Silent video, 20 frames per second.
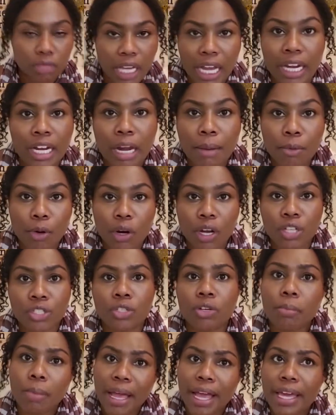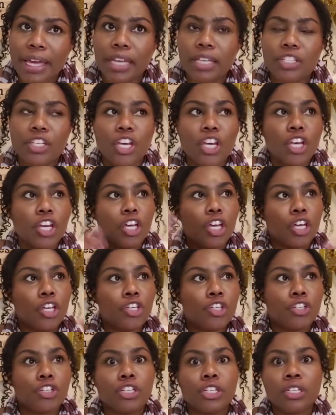I come across your page and
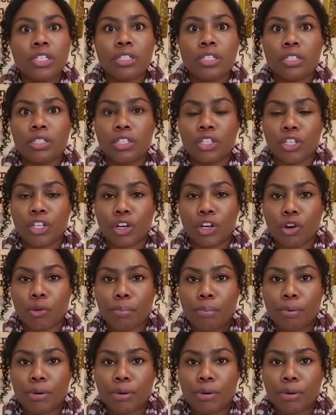you're, you know,